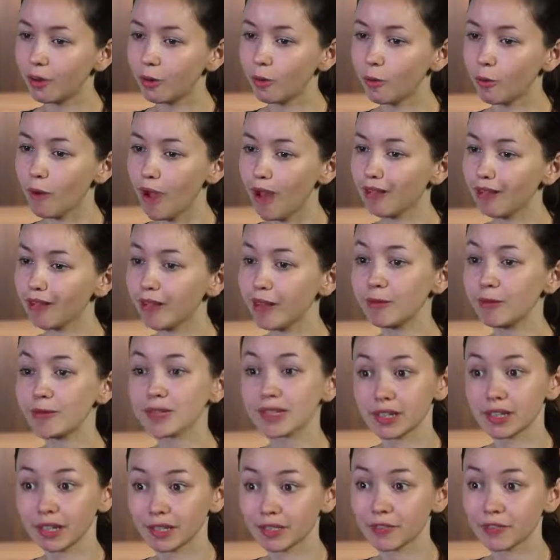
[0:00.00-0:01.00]
Well, it
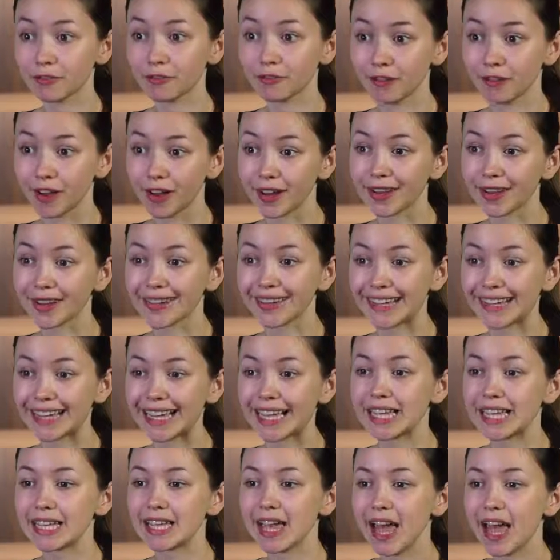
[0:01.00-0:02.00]
was a lot of fun.
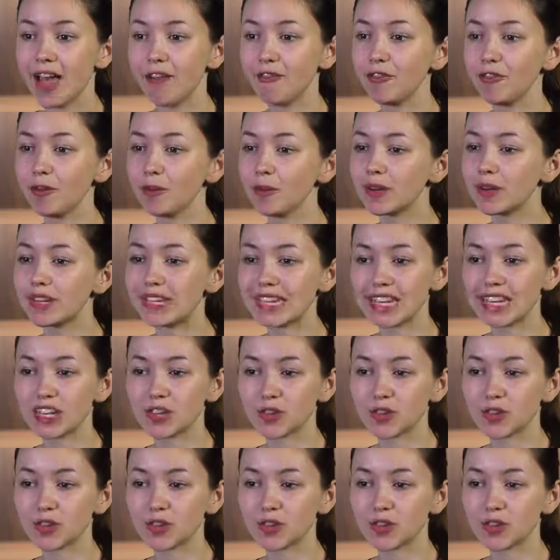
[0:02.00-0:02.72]
Everybody